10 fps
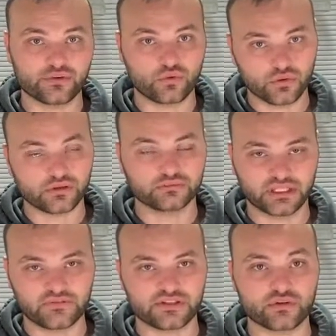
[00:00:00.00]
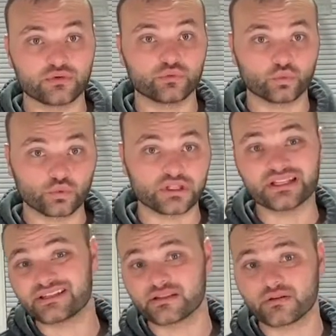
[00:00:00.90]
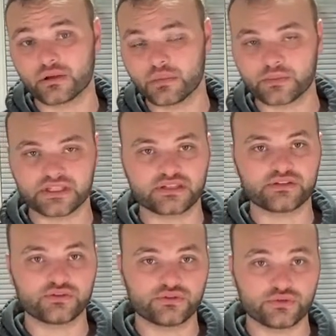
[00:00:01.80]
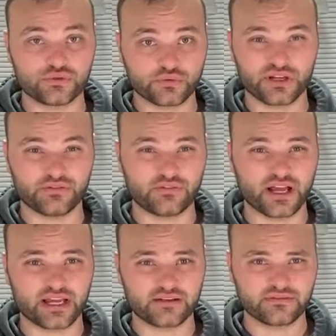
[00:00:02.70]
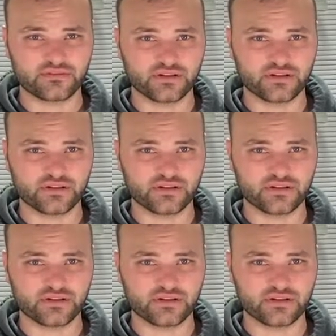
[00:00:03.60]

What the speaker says: or if it's going really slow, I'll bump it to 225,